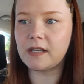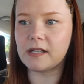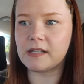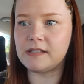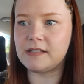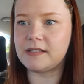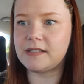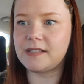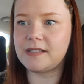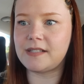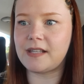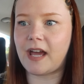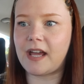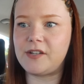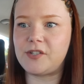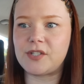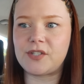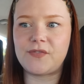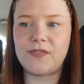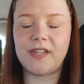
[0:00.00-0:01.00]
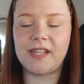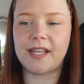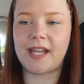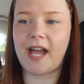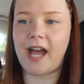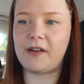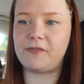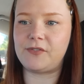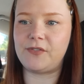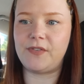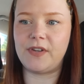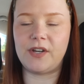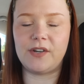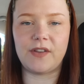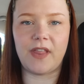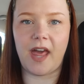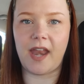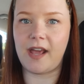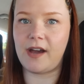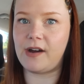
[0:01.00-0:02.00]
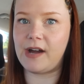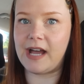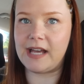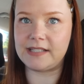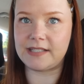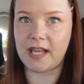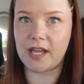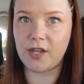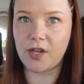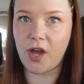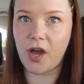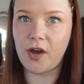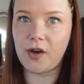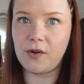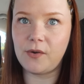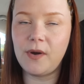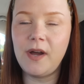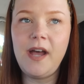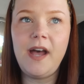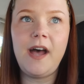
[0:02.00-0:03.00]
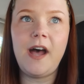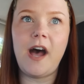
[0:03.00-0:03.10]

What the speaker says: because I just feel like I have to figure that out as I go.